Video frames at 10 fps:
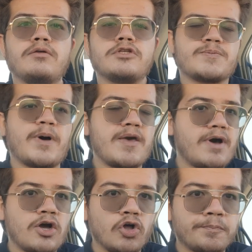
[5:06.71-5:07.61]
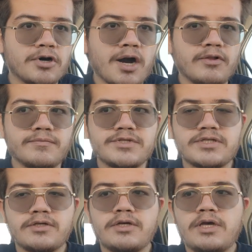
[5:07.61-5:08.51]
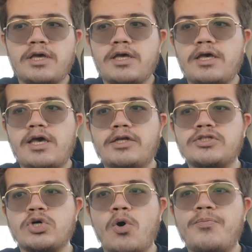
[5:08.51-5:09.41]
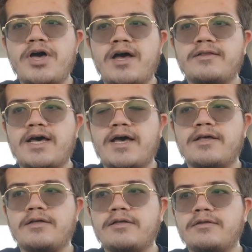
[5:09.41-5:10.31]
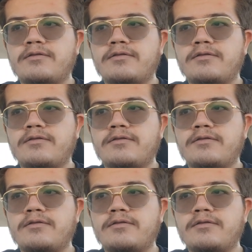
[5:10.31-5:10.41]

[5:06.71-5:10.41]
despite my health problems, and just hope that that